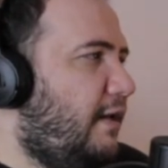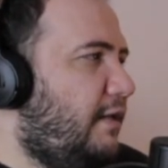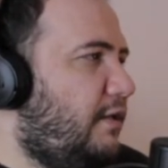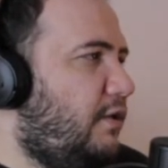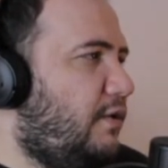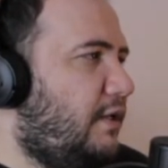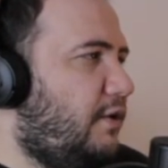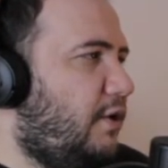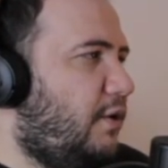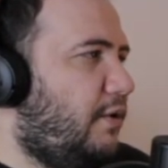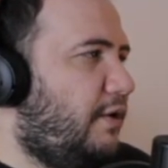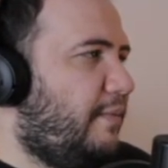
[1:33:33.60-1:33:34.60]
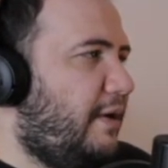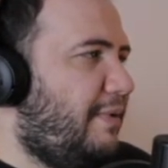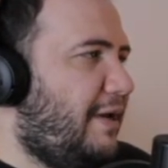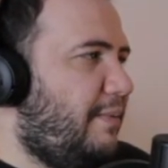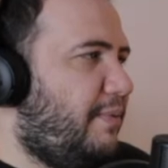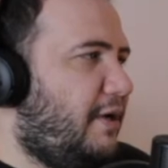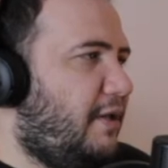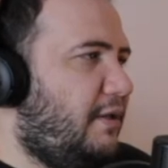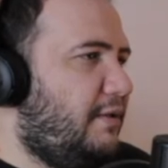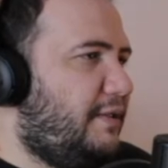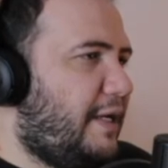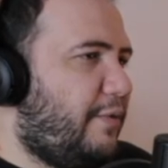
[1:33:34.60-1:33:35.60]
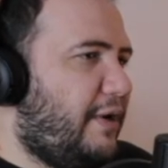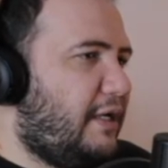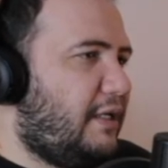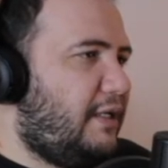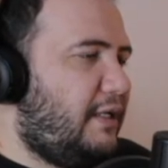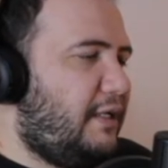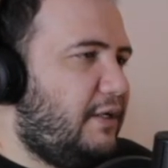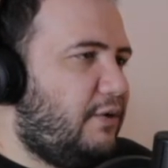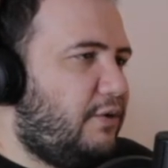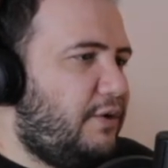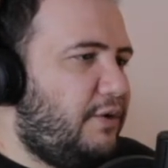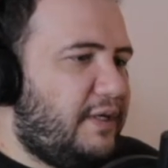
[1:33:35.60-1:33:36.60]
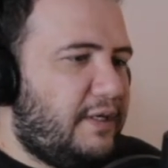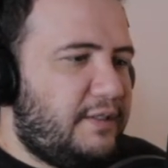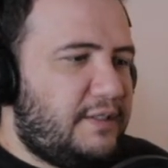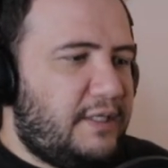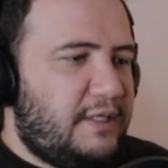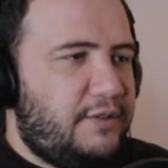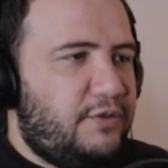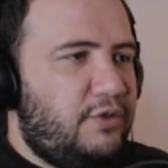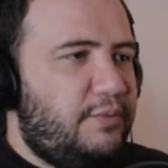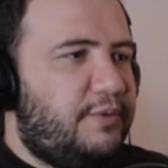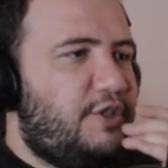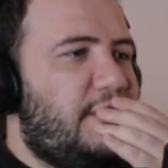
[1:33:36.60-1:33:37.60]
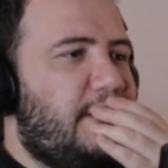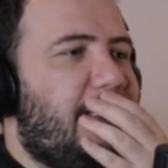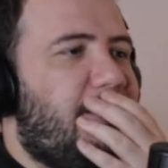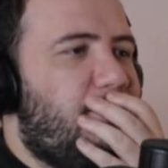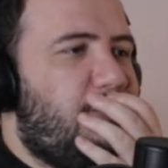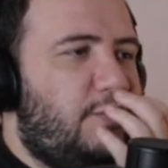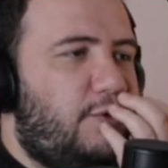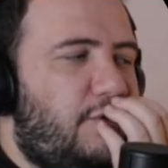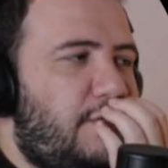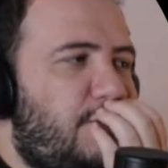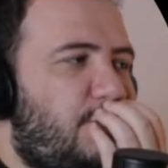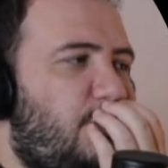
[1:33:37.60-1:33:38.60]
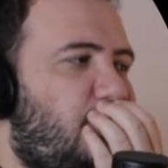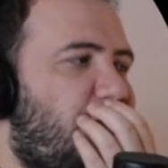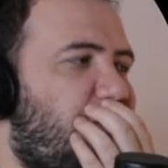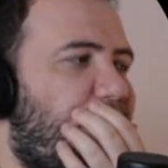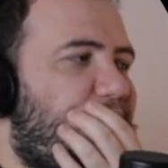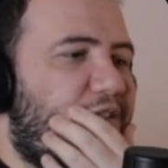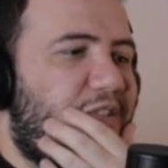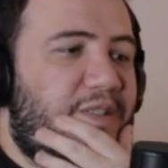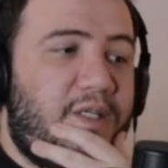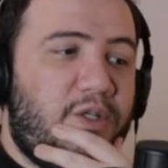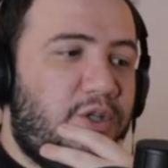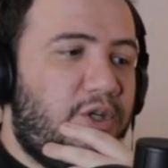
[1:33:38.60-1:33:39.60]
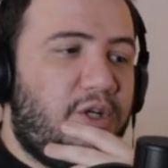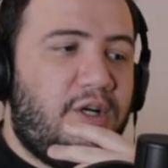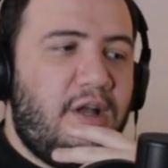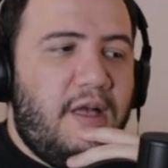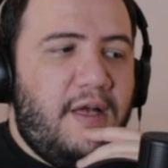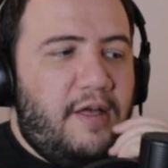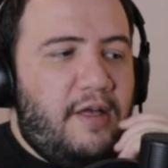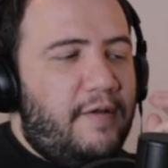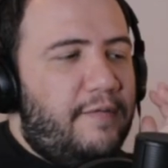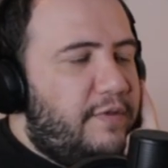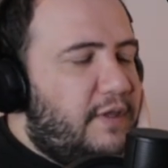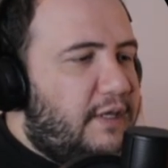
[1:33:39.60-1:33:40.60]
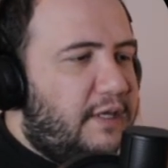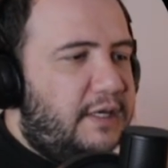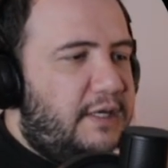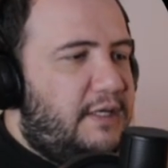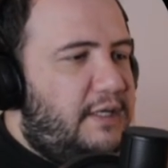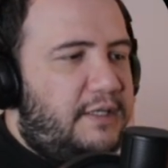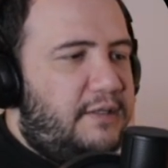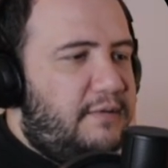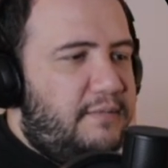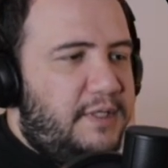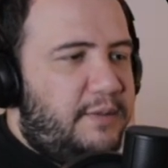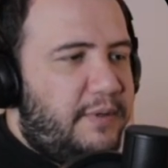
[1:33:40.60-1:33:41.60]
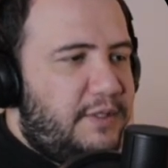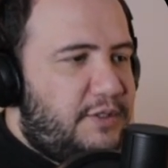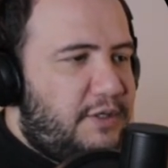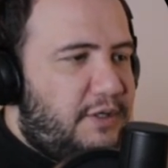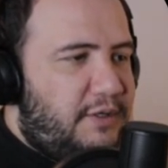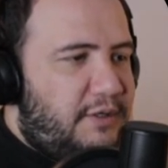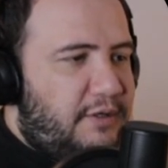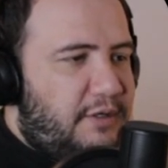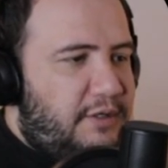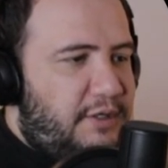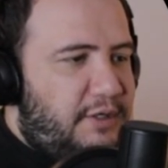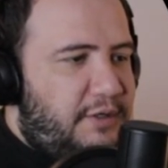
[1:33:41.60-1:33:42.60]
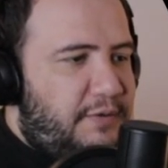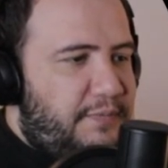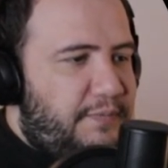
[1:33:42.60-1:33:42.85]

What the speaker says: you can go on my PayPal directly, or you can send a super chat or a super sticker. It depends on you.